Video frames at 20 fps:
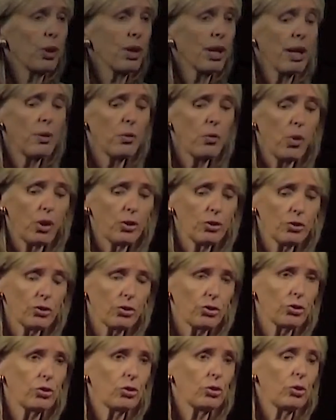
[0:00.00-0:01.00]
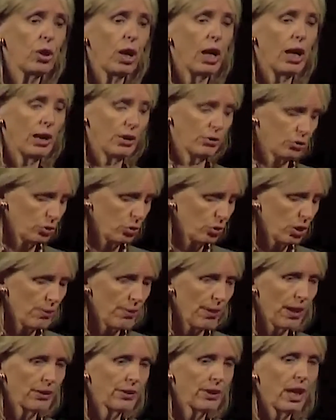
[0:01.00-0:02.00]
what I want to talk
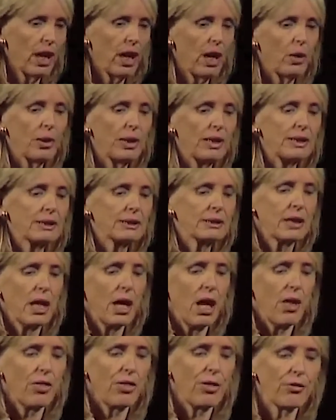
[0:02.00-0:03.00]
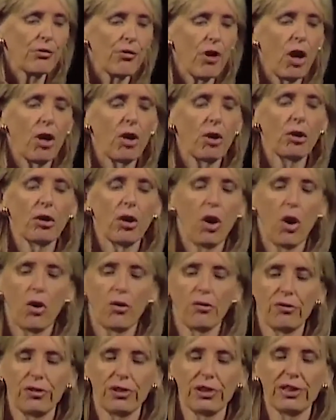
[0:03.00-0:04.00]
about now is the role
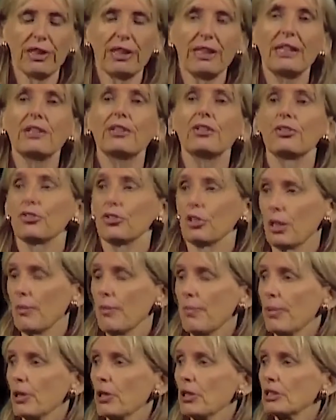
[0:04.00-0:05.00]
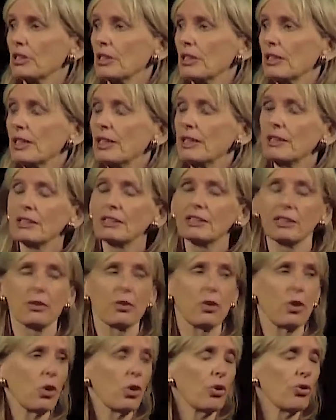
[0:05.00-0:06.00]
of leadership, because leaders, of
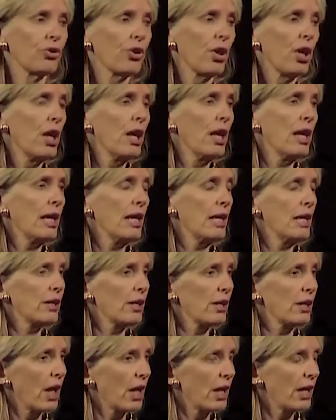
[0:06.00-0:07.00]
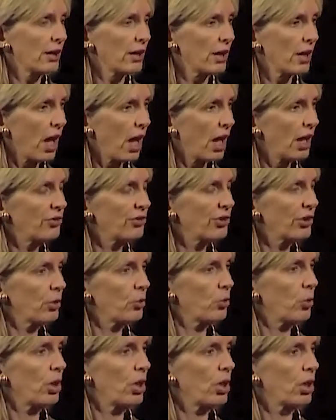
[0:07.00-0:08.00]
course, in an ideal
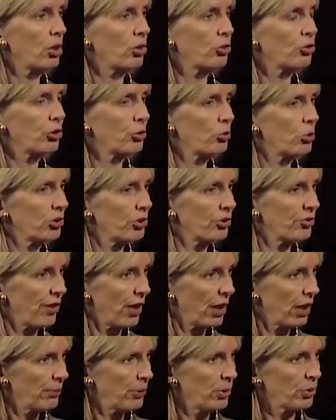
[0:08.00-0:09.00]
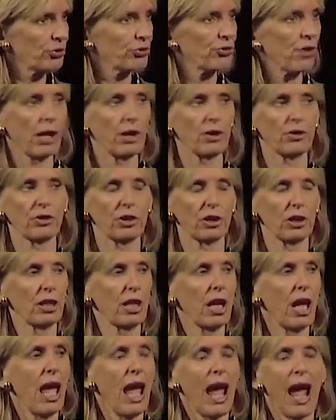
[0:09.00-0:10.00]
world, you will develop your
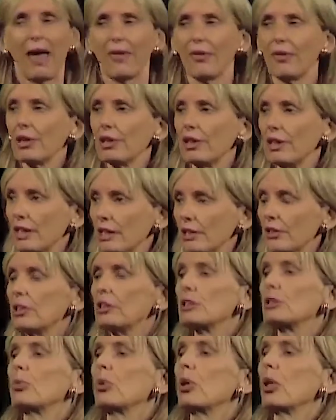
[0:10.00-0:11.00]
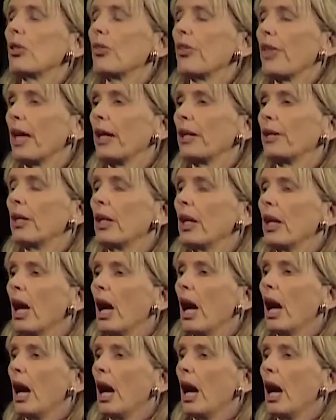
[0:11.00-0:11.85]
strategy, and the leaders will then